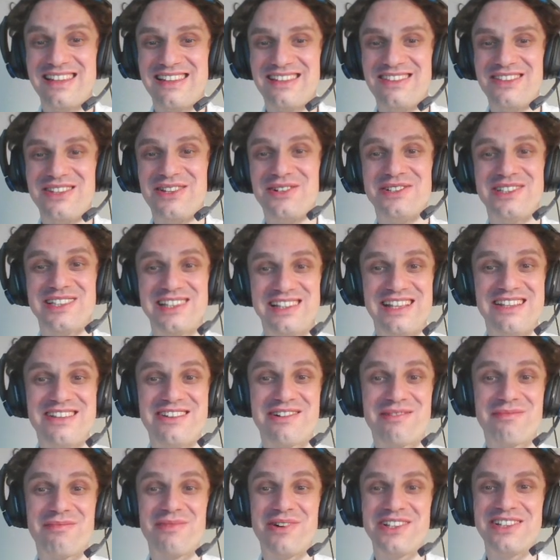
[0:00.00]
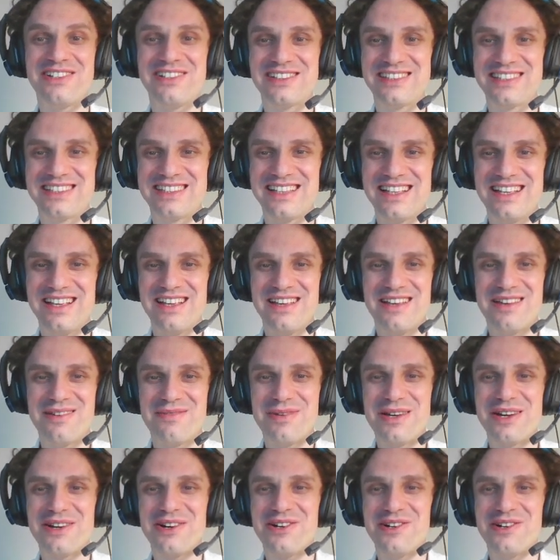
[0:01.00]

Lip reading: those linear models, we